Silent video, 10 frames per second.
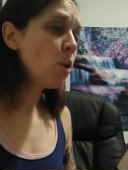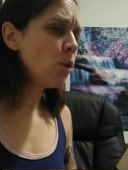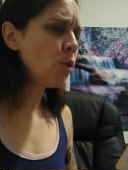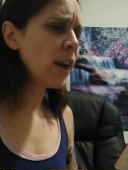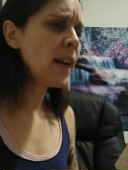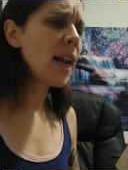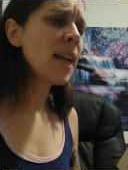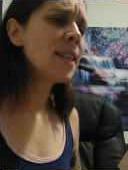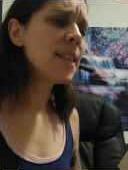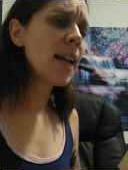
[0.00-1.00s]
would create,
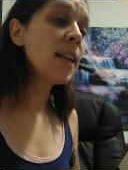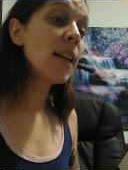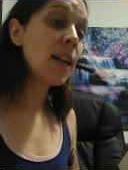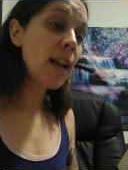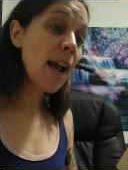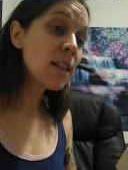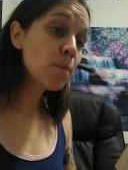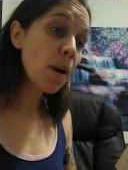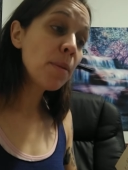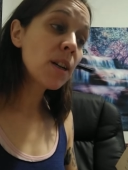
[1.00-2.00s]
extend, and enhance
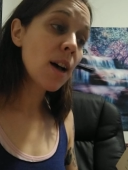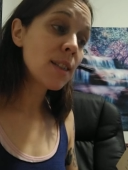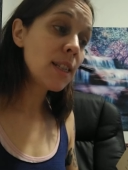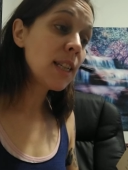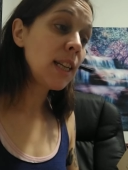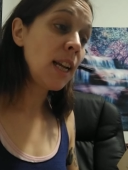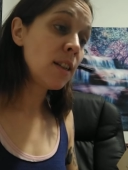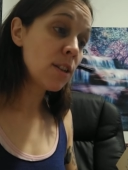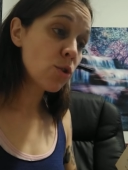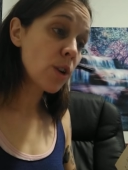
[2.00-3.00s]
public hostility
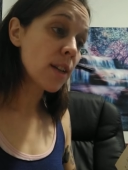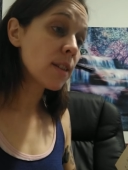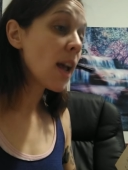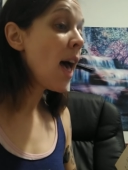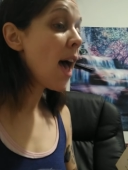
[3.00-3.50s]
and distrust